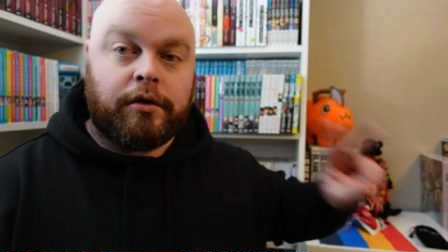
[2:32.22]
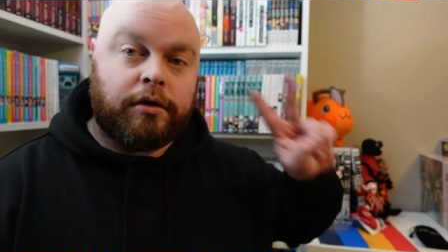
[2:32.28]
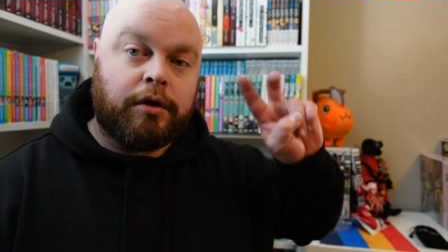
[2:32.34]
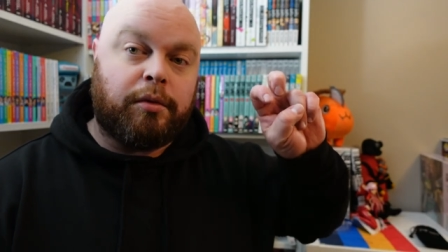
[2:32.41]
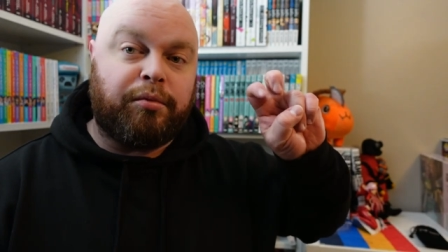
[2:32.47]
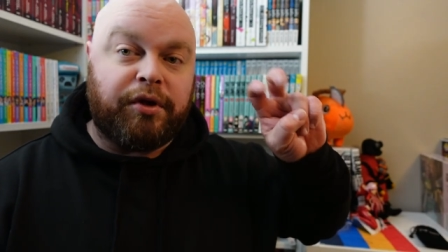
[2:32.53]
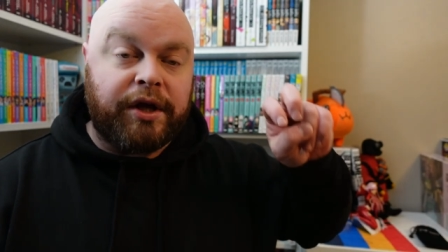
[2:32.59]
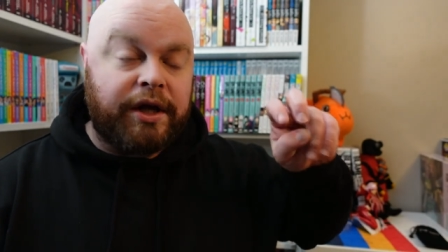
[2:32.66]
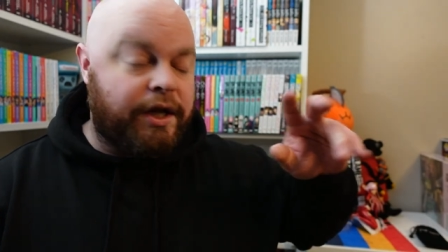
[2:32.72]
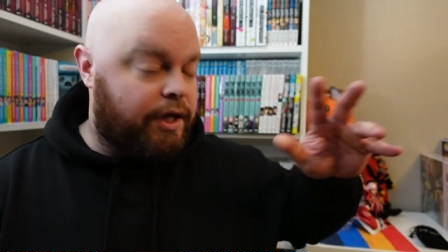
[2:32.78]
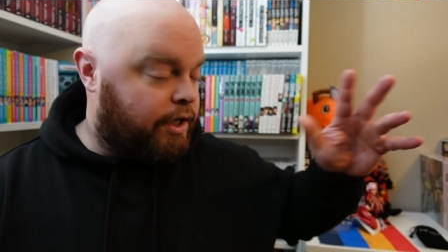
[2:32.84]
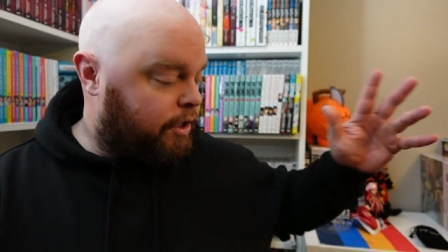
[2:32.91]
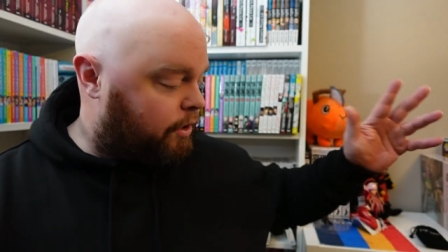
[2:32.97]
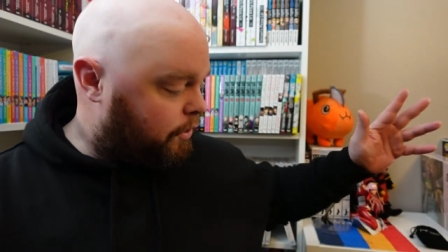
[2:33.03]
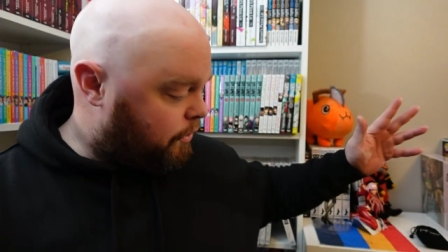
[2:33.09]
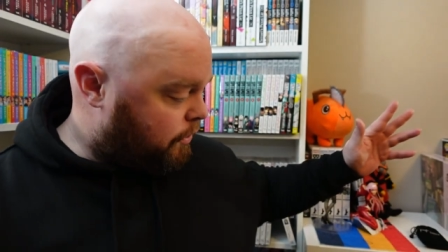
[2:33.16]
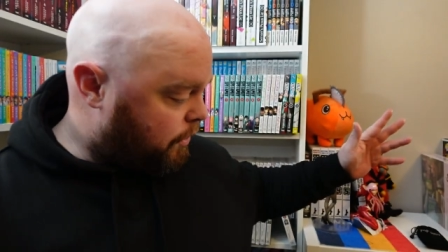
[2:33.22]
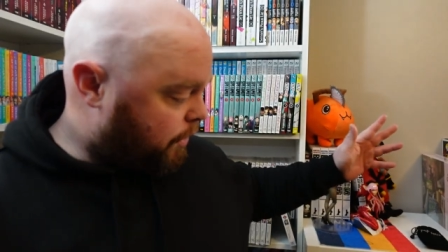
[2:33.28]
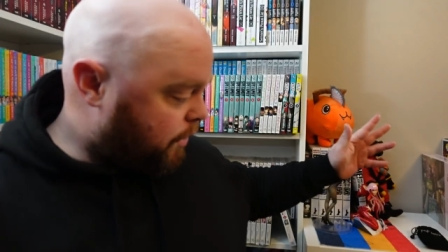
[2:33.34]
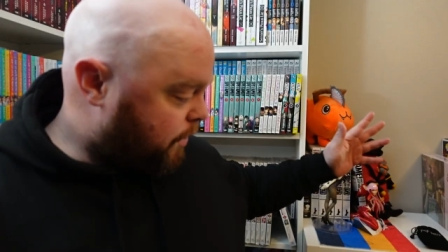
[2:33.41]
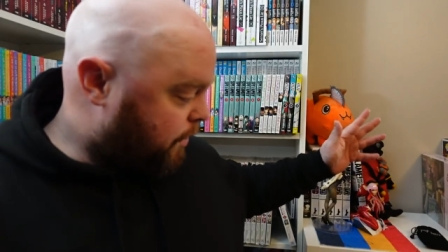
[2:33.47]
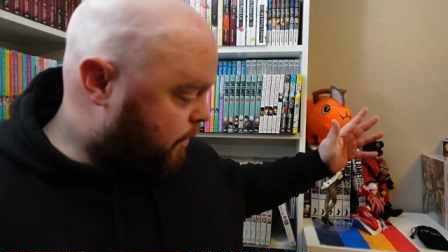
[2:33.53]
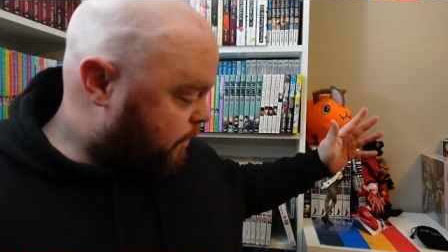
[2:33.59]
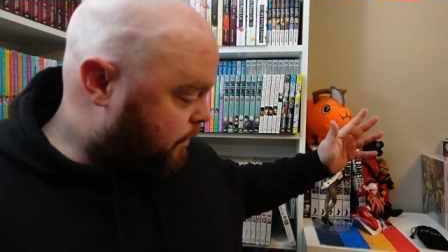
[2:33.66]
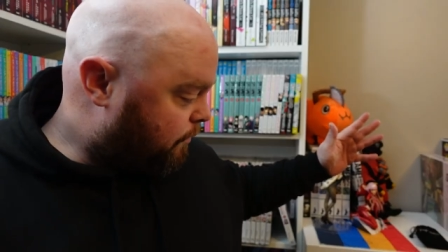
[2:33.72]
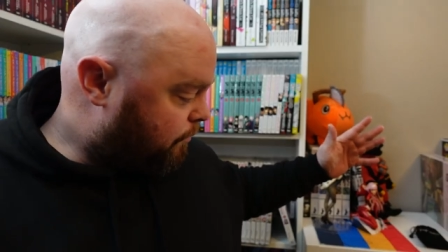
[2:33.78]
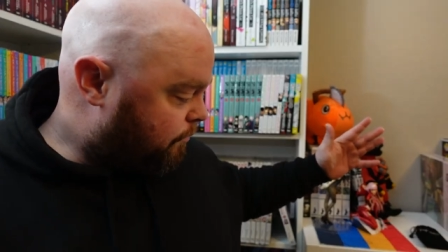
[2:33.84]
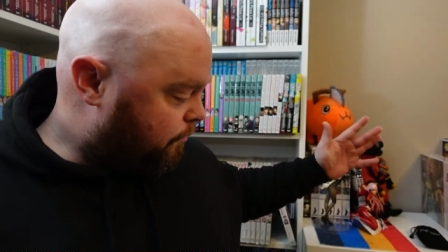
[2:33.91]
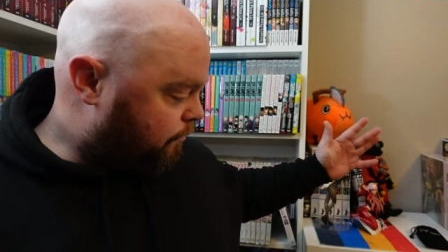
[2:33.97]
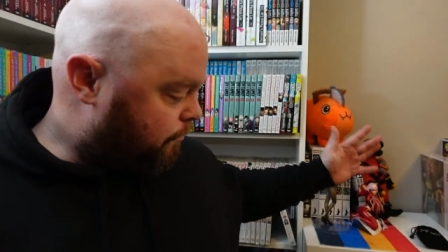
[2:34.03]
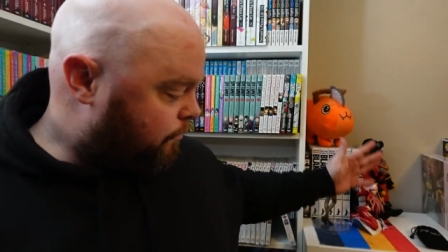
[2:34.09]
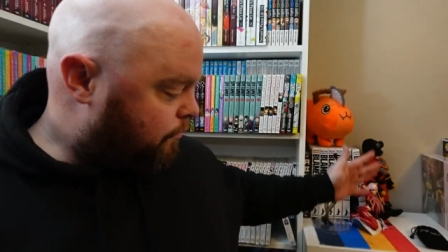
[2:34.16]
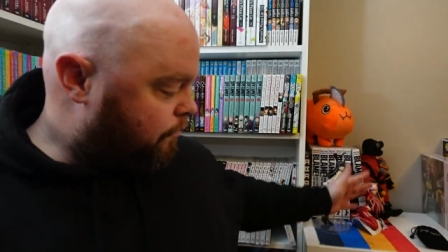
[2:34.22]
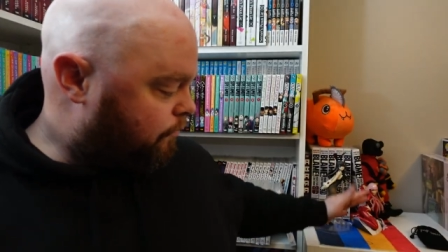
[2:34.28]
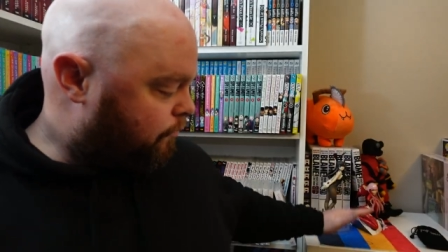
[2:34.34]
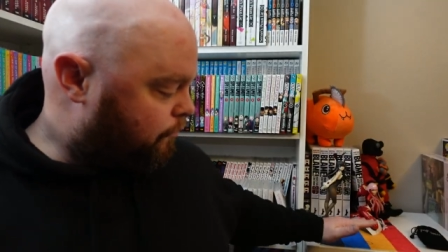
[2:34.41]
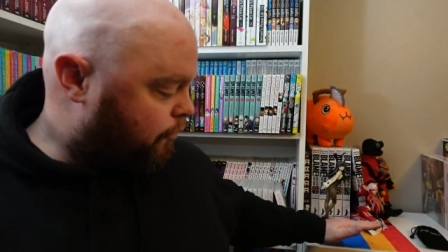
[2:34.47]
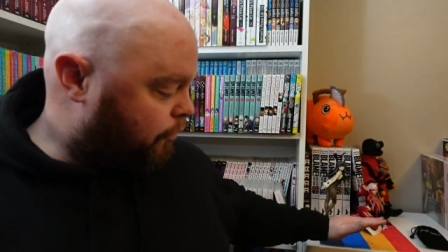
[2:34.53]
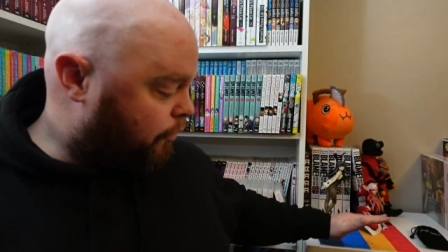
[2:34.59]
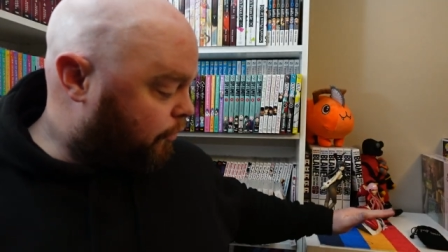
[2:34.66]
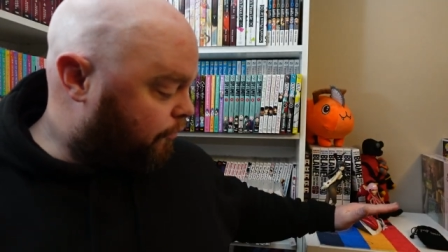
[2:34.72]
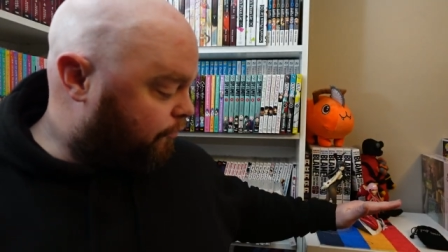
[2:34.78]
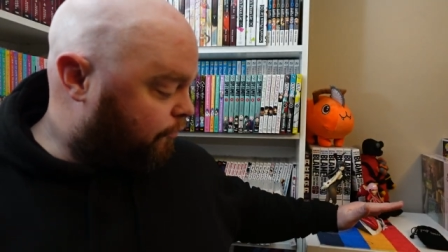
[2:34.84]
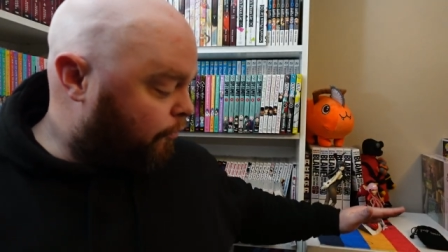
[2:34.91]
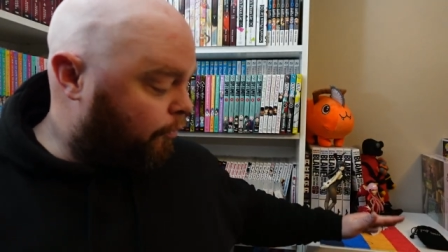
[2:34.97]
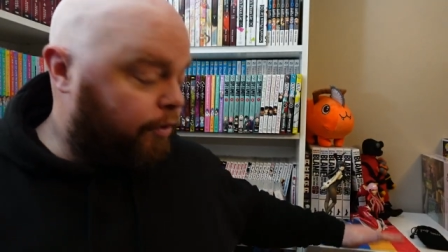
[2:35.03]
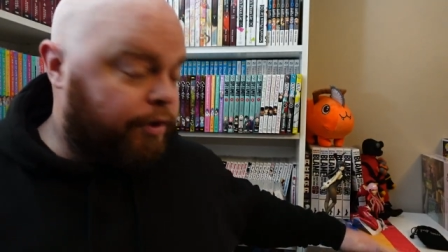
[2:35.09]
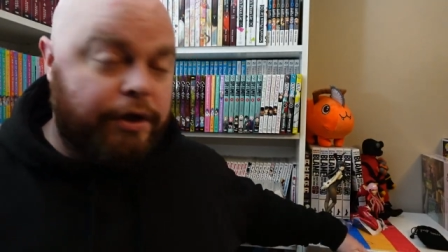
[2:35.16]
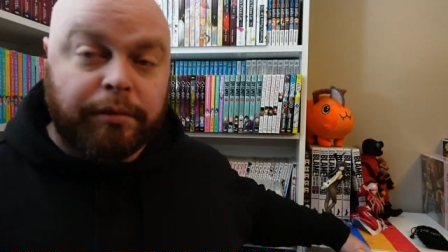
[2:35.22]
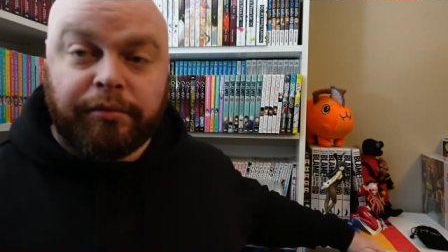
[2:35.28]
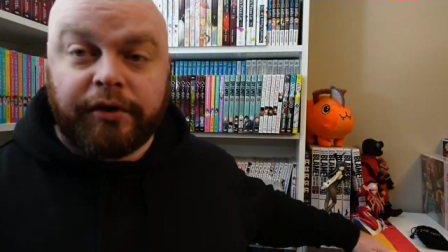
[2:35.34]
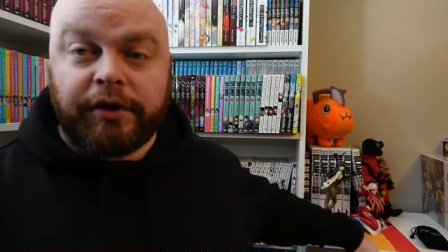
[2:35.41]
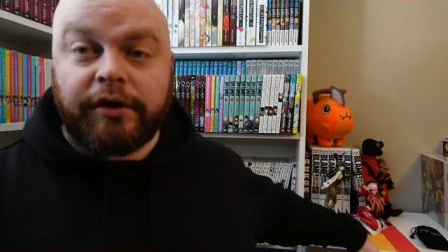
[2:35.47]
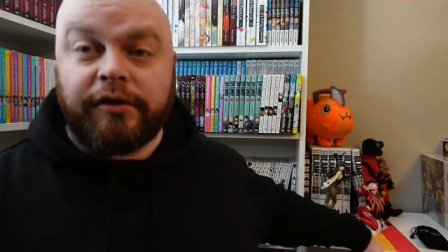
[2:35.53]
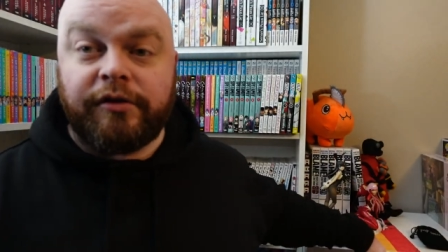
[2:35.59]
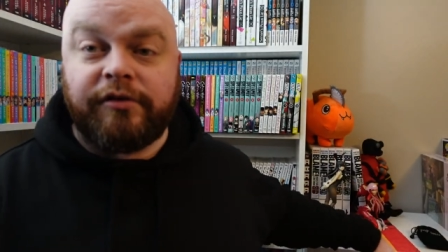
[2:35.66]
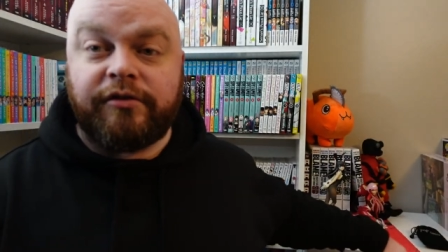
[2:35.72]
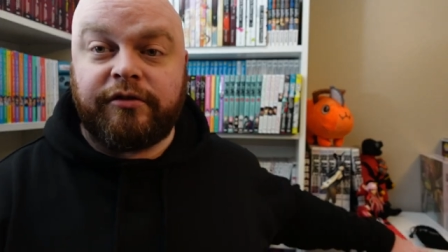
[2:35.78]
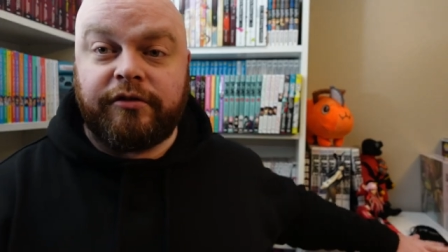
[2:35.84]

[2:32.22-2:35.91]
completed or fully completed